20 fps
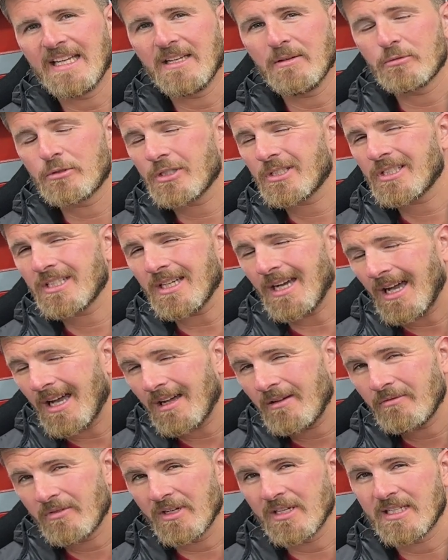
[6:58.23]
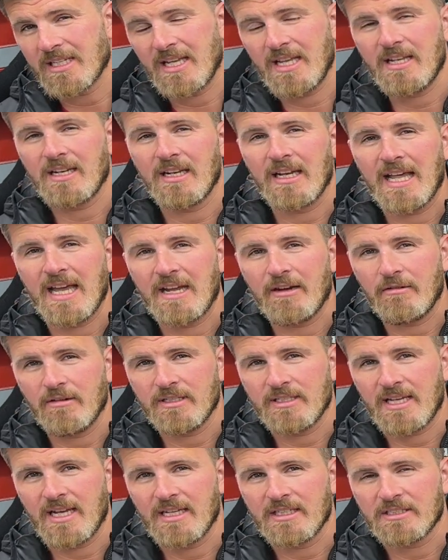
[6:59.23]
It was just covered in a layer of
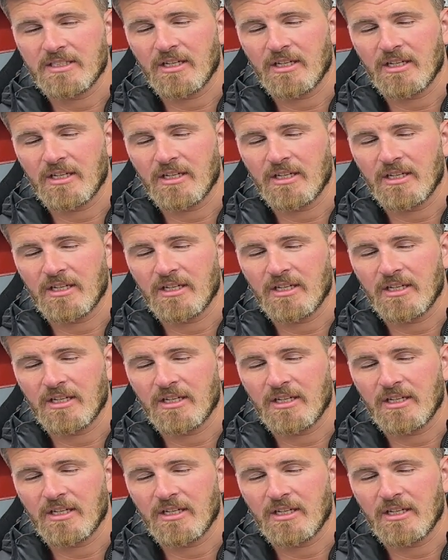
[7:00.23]
dust.